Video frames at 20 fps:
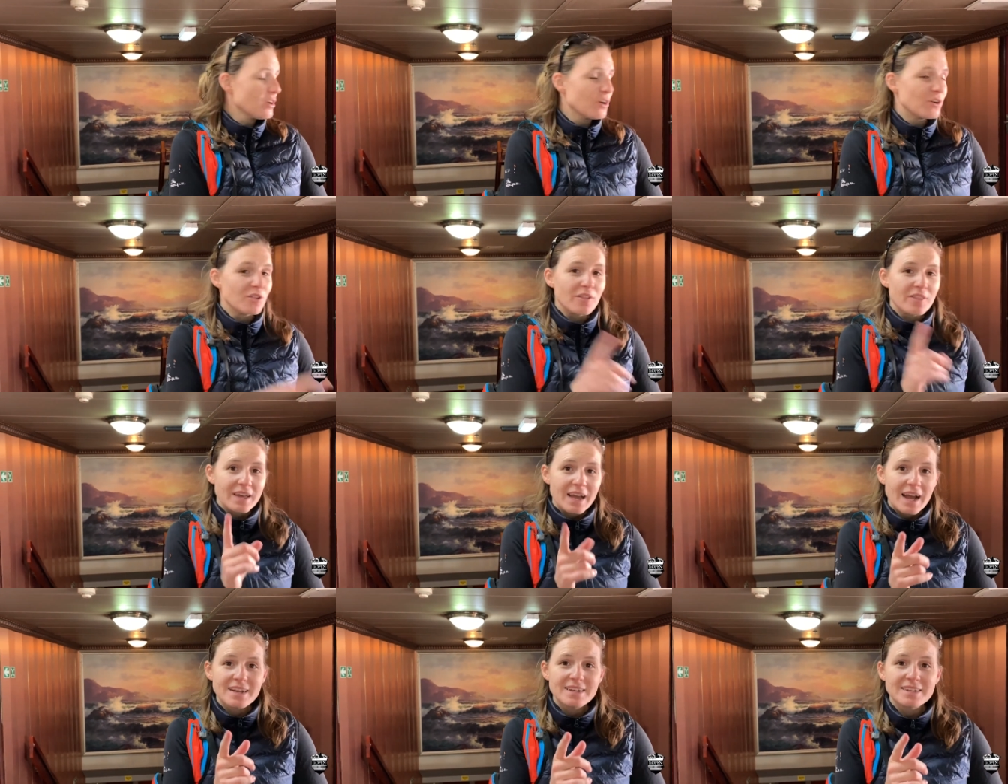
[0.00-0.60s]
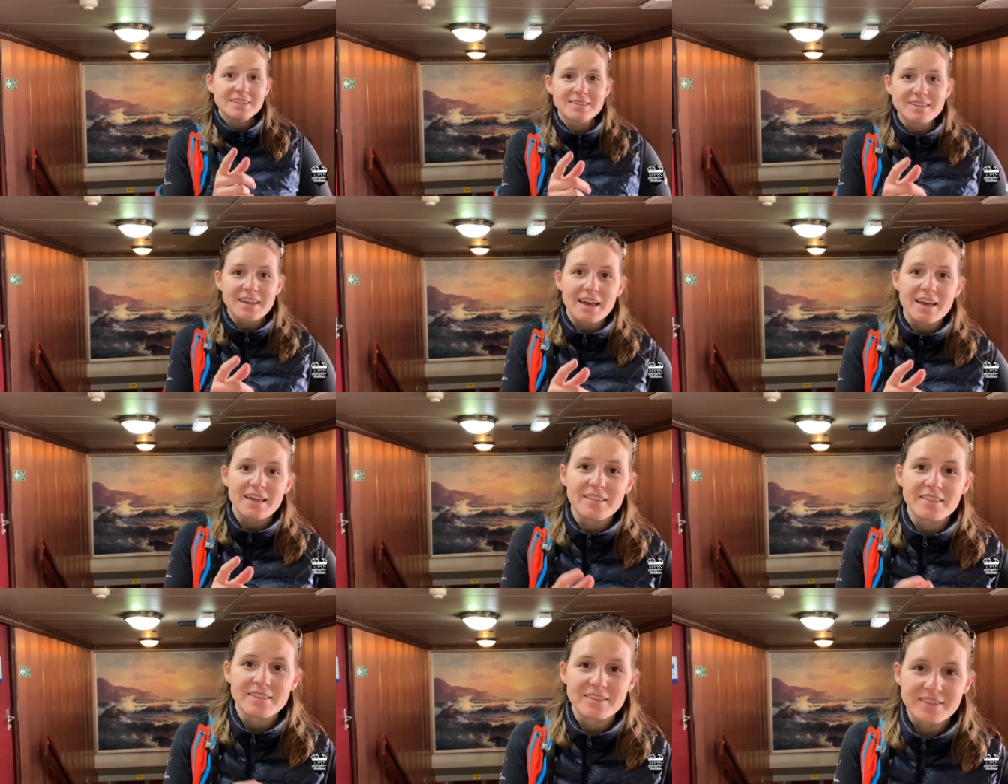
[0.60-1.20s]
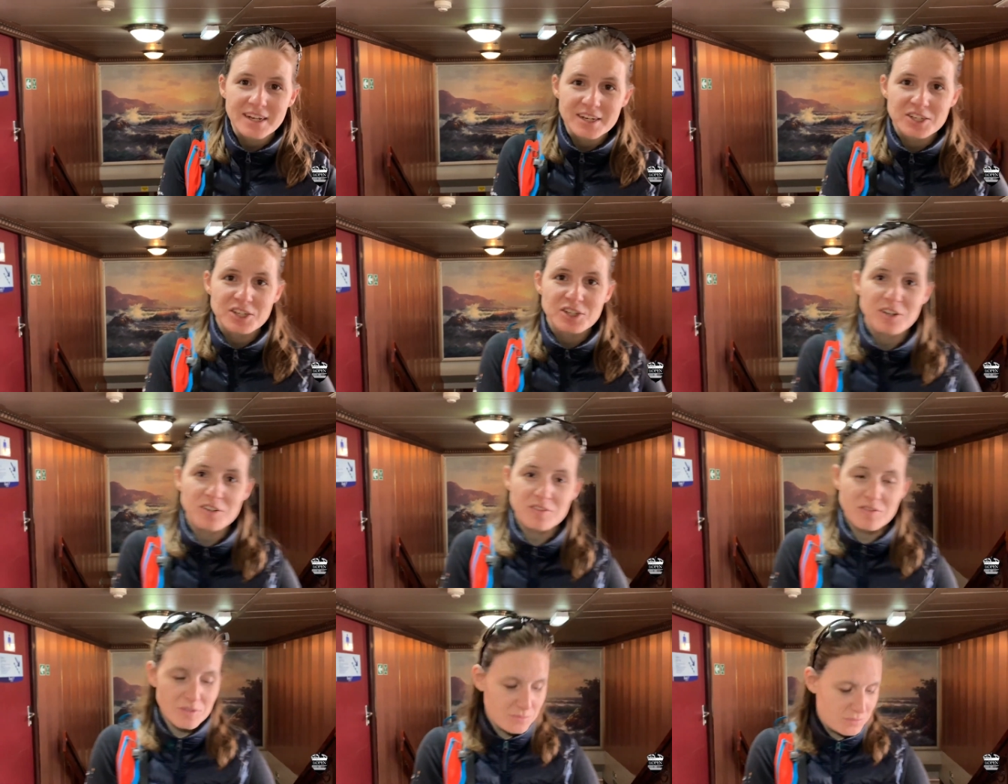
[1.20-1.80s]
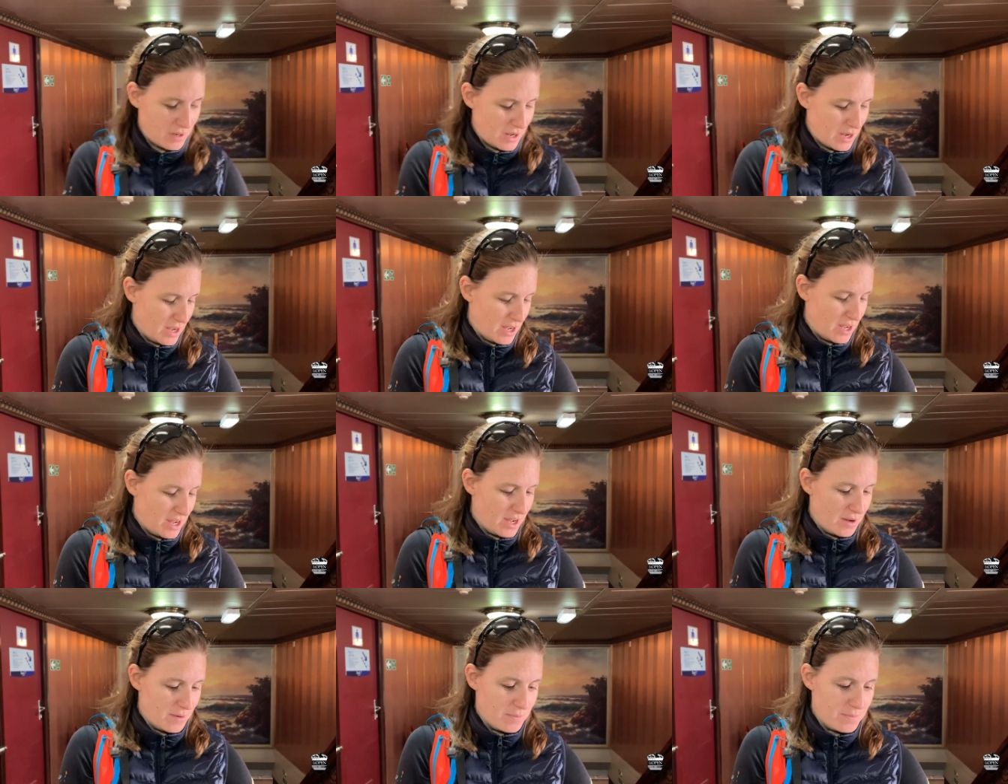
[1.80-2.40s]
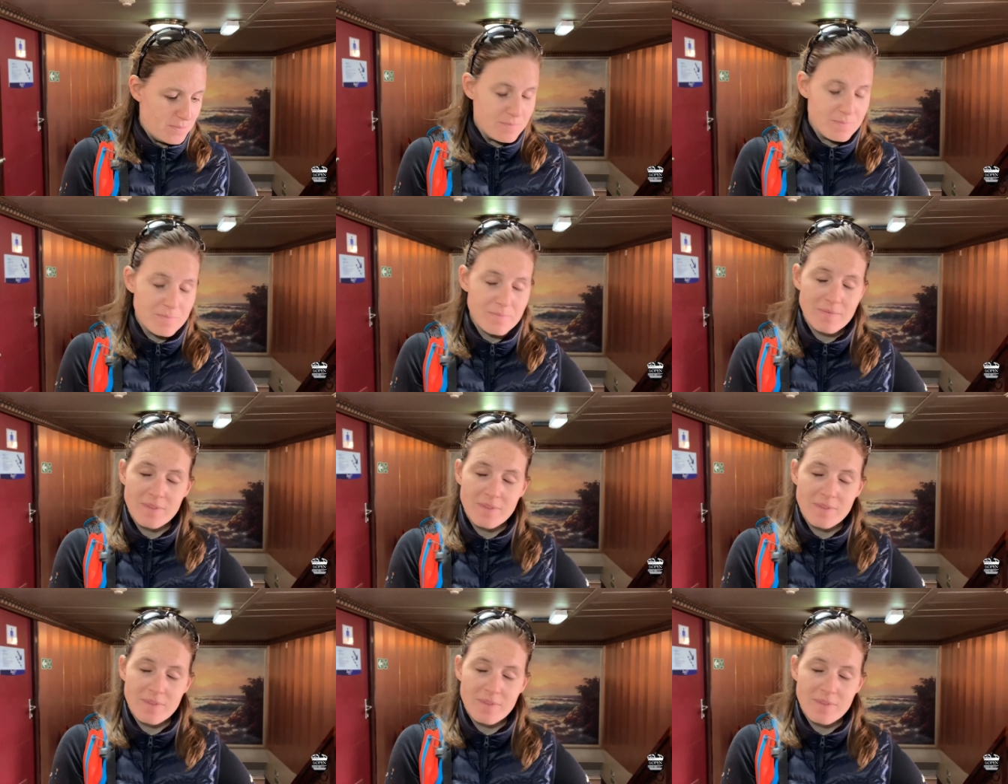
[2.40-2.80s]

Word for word: Although the guy did say it's actually not from um,